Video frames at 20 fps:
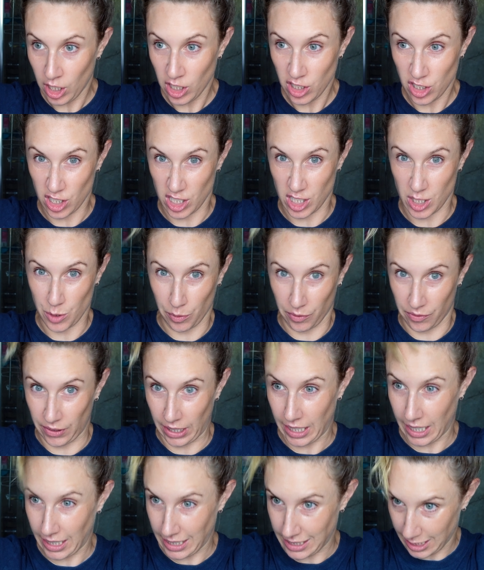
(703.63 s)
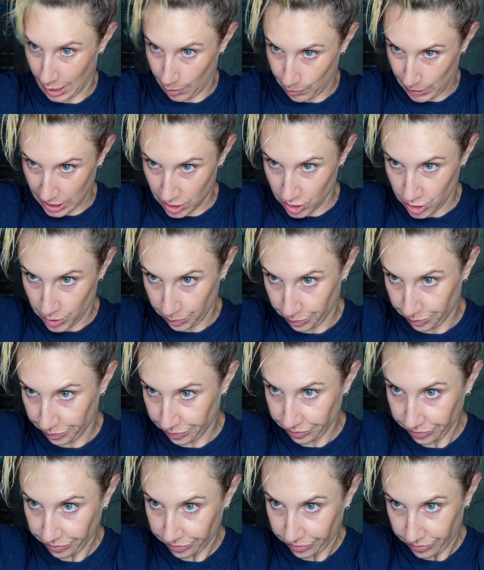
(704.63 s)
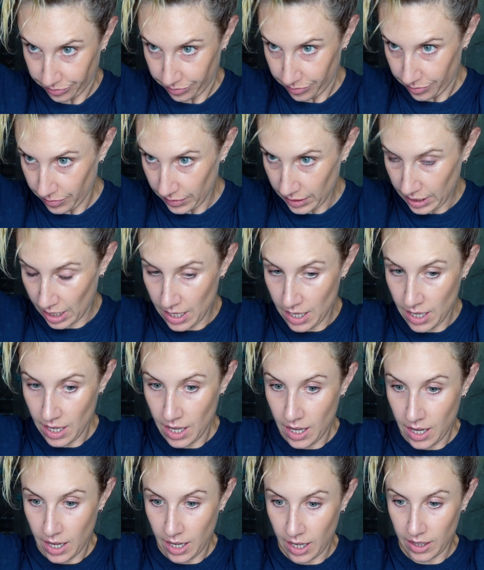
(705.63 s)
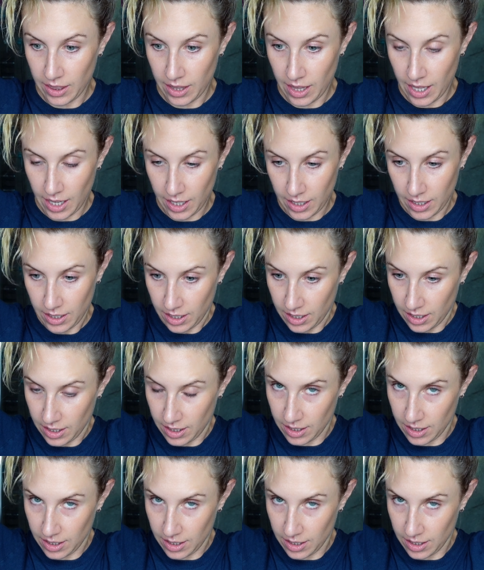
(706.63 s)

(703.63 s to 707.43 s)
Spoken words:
just to prevent any damage. And then